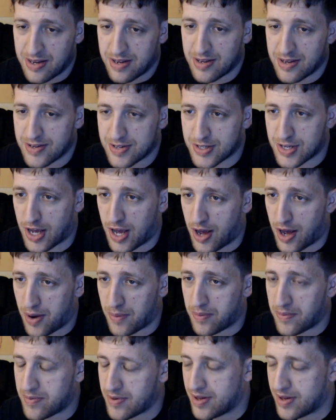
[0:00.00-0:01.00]
So,
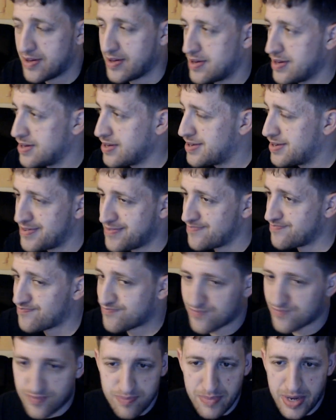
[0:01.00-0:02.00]

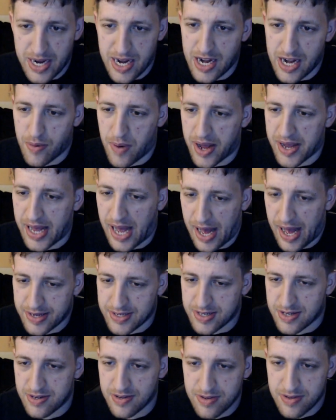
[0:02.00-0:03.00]
but anyway, guys,